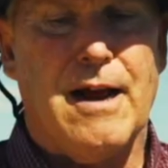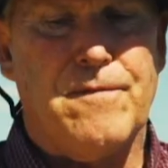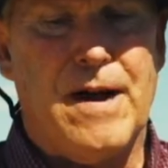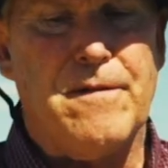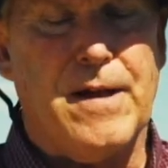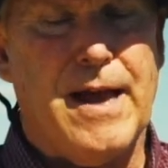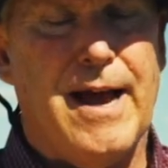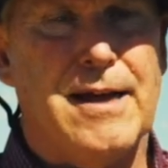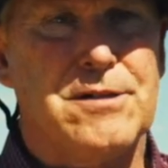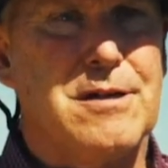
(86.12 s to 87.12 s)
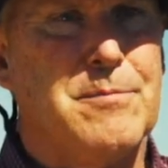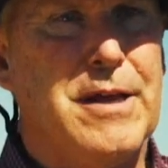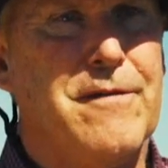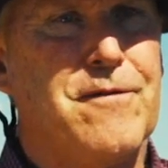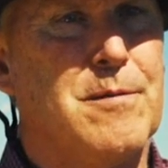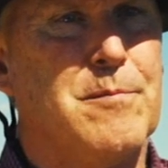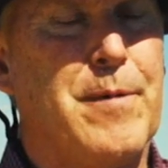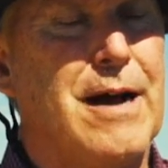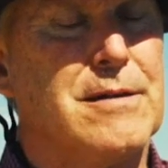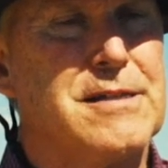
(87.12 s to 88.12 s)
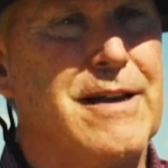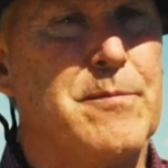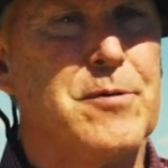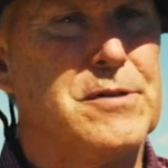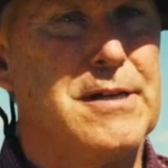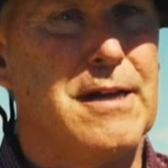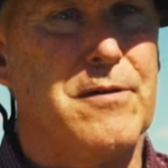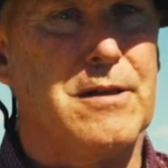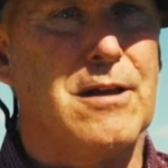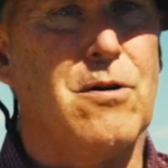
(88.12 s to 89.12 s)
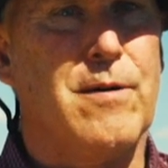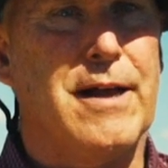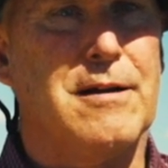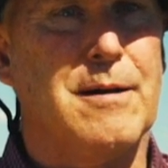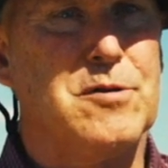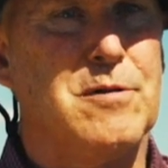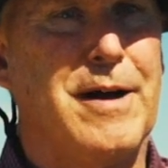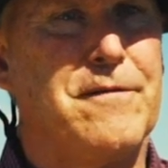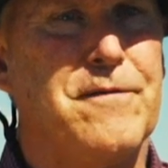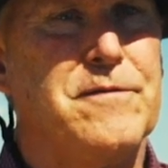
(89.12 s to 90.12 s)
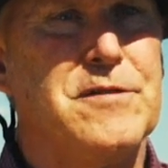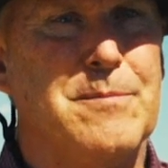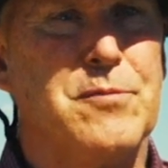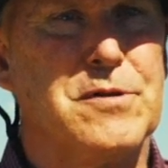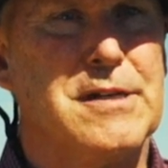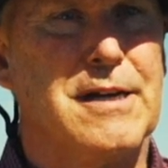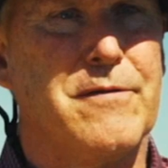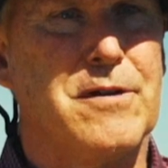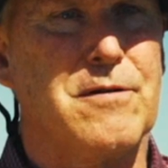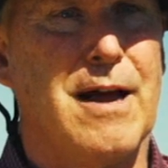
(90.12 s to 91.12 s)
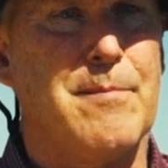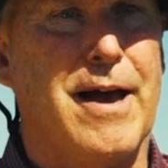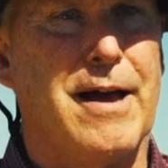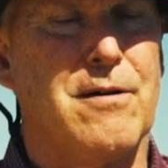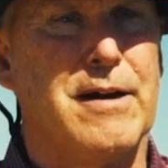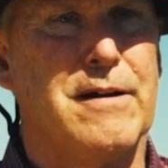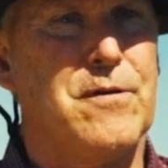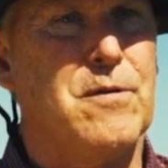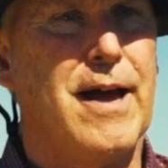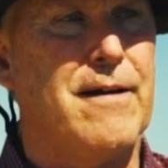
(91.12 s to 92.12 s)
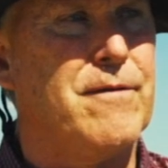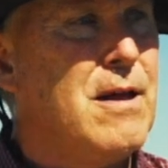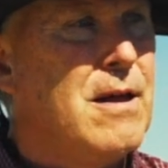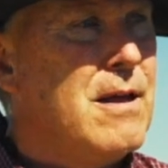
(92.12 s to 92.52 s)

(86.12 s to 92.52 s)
Alfalfa ash can be from about 7% on the low end up to about 15% of the dry matter, and if you have